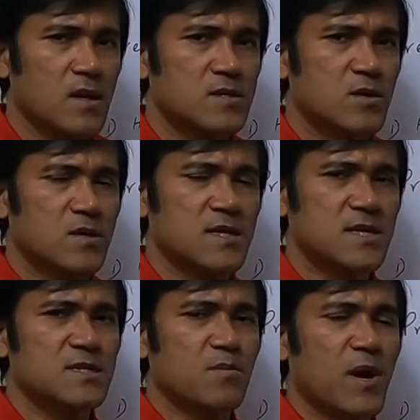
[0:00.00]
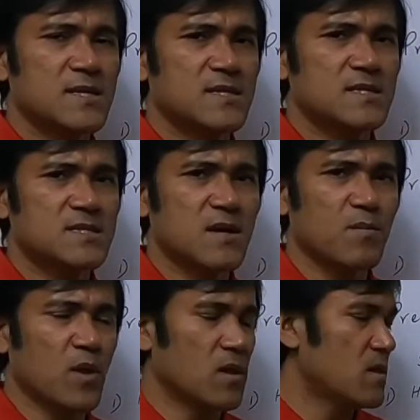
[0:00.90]
So this is present
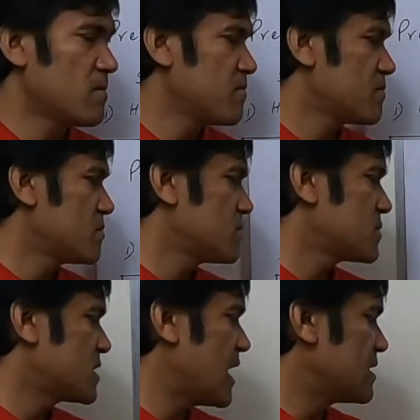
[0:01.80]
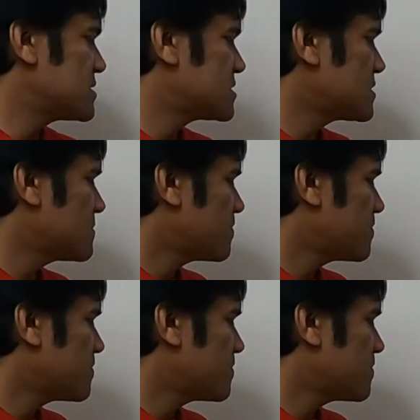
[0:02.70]
simple tense.